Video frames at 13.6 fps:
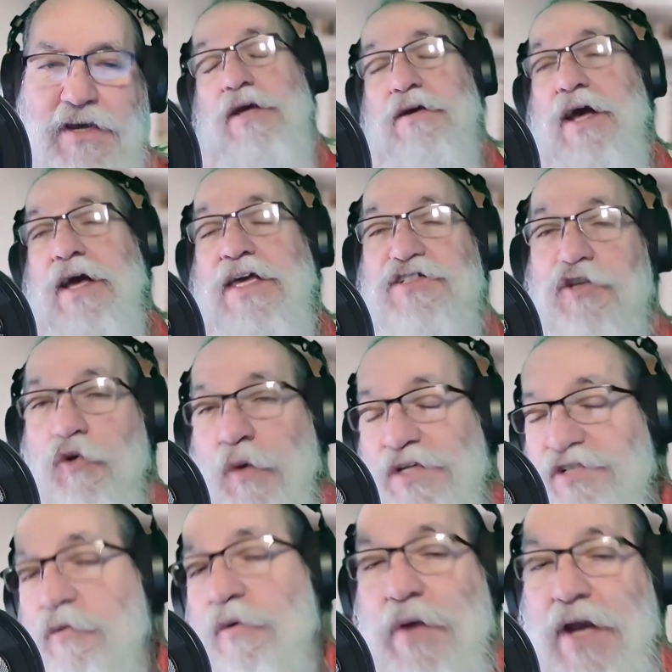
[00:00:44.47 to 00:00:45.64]
I guess the
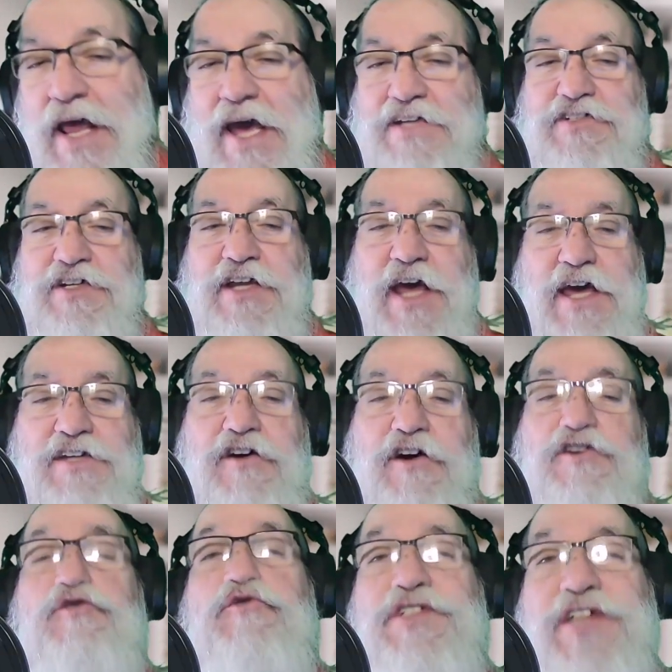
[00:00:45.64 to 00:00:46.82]
question we want to ask today is, are
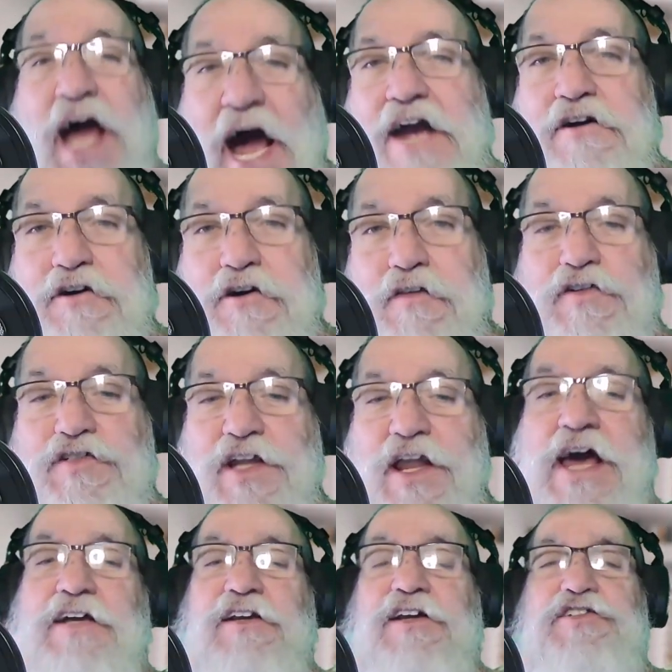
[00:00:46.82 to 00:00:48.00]
you tired of those
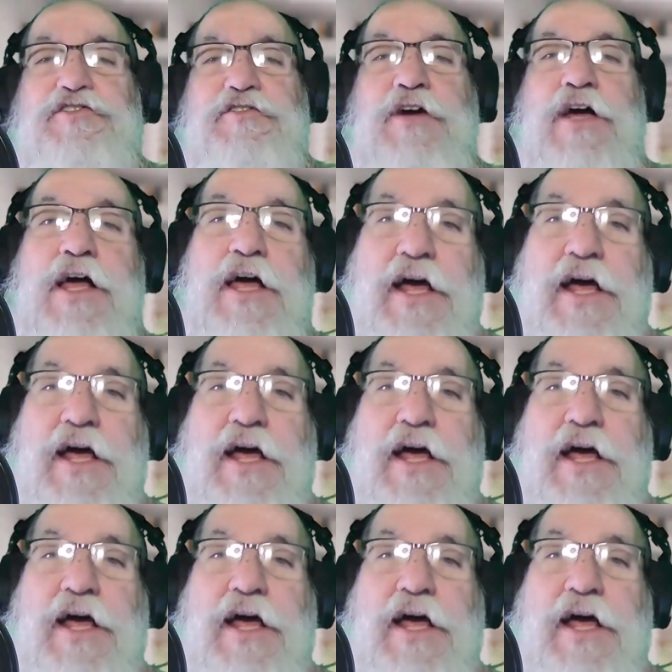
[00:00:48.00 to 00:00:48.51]
lackluster